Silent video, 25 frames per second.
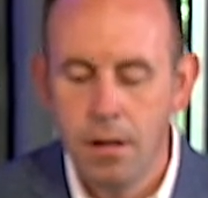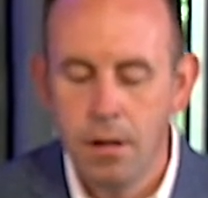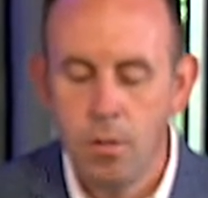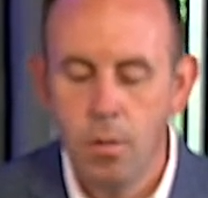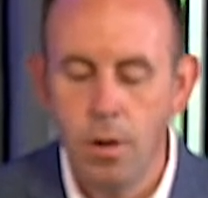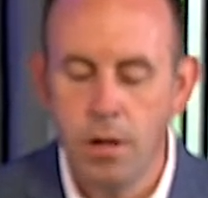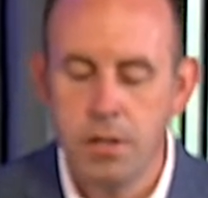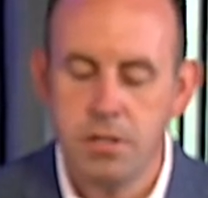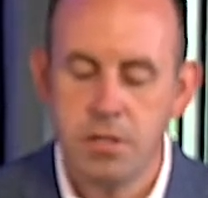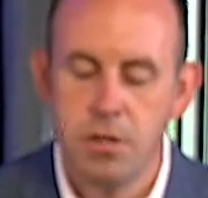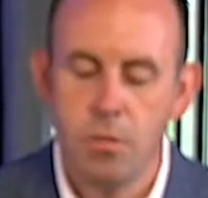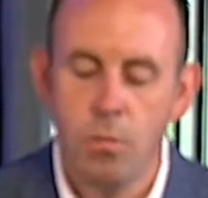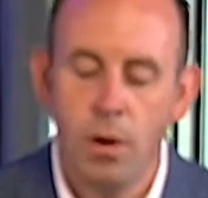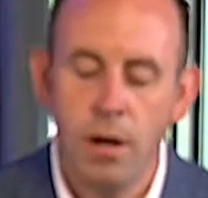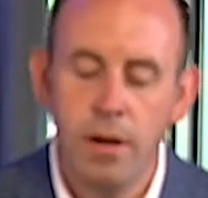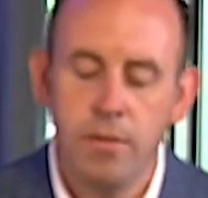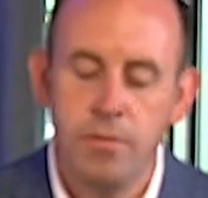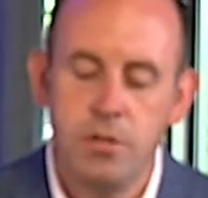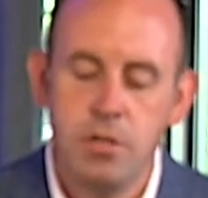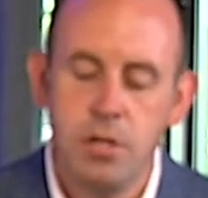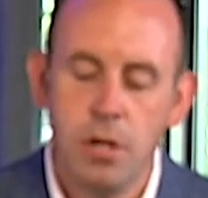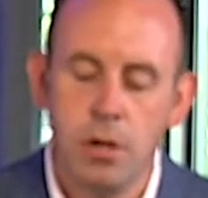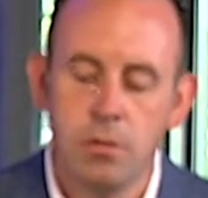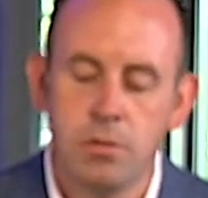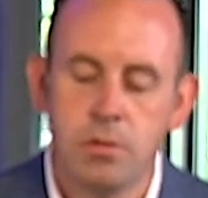Question, what
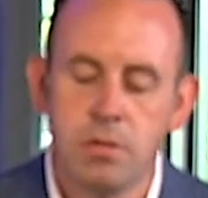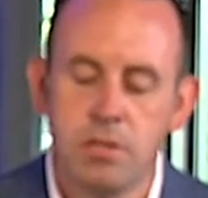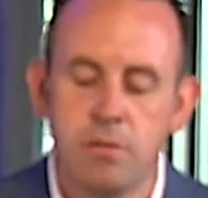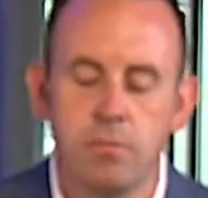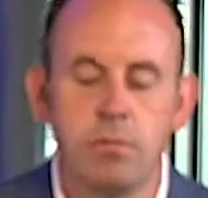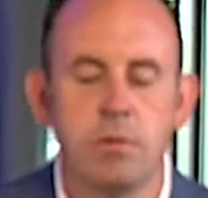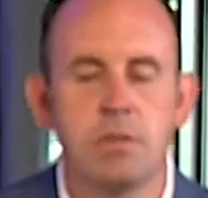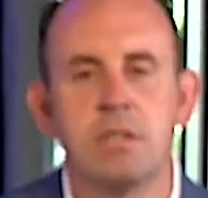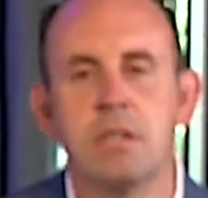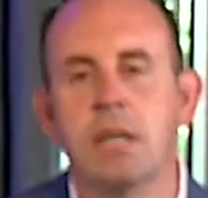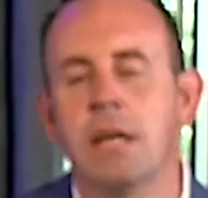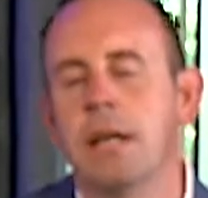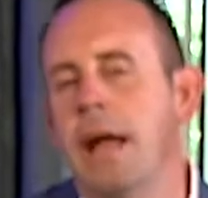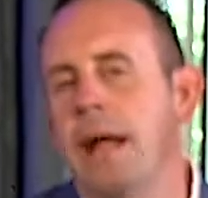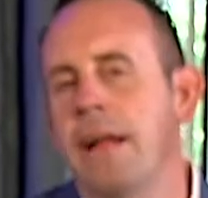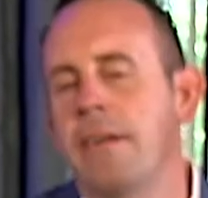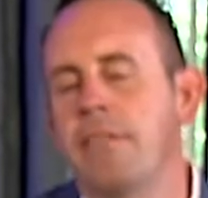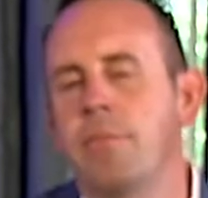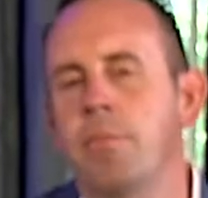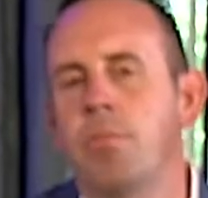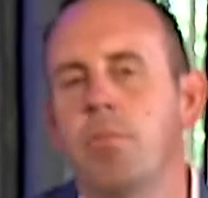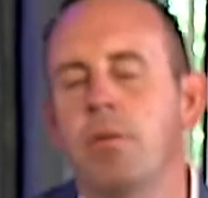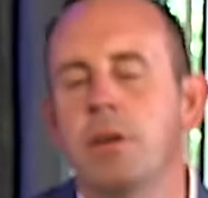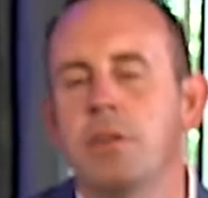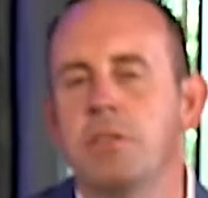if Joseph was let out
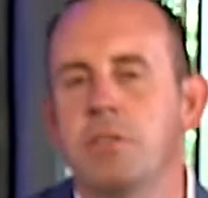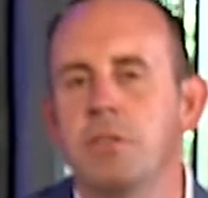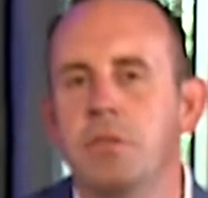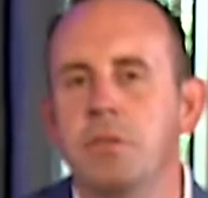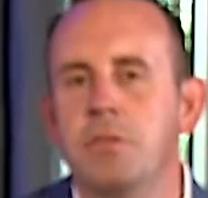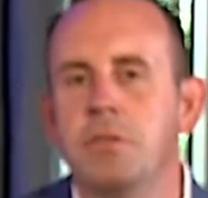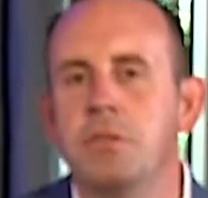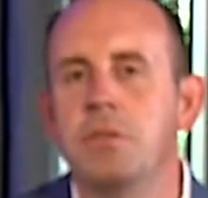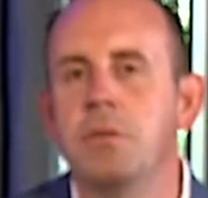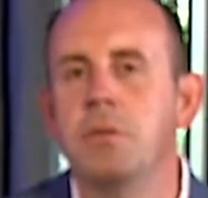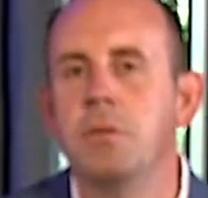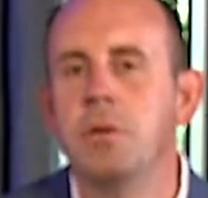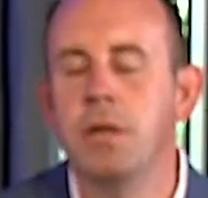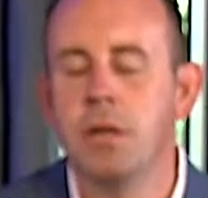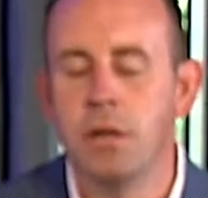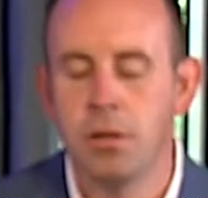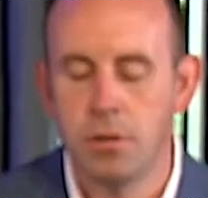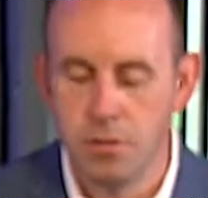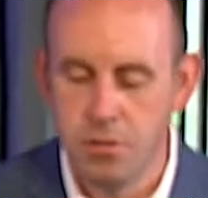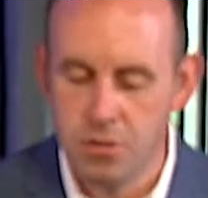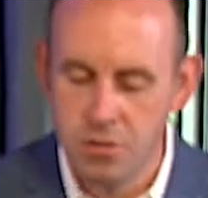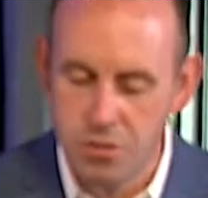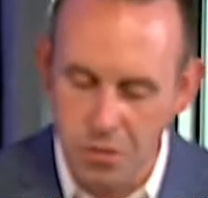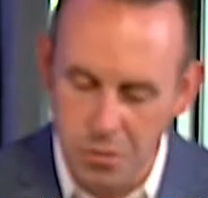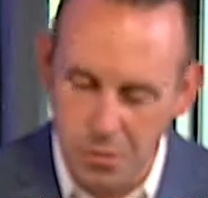of prison 2
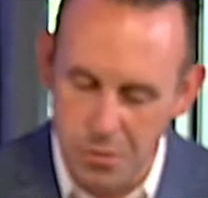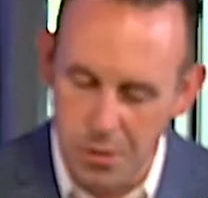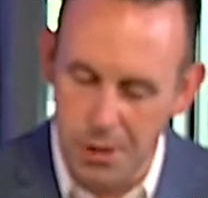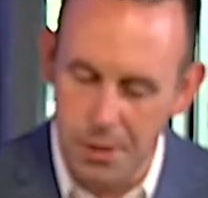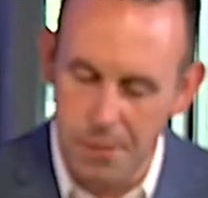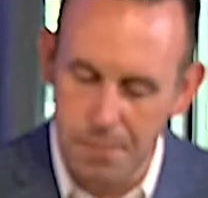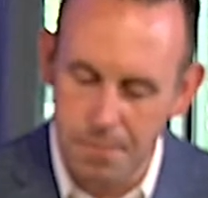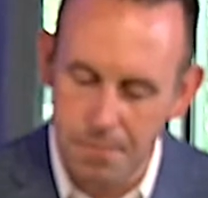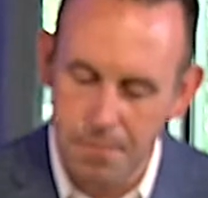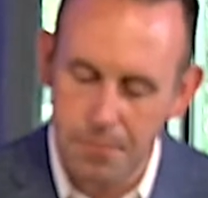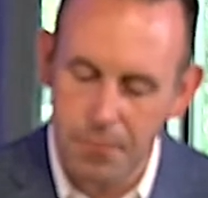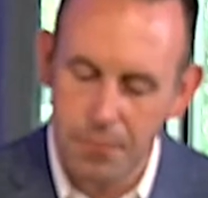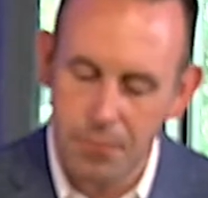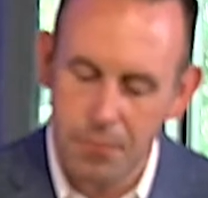years sooner?